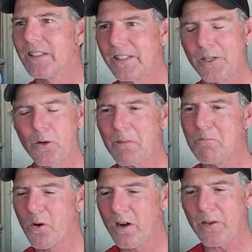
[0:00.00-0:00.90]
You are
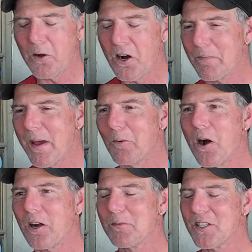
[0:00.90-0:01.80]
more than welcome, and
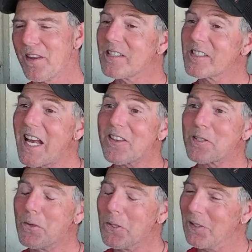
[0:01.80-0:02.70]
welcome to the
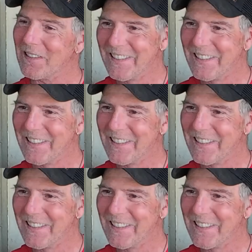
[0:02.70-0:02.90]
Sethspool.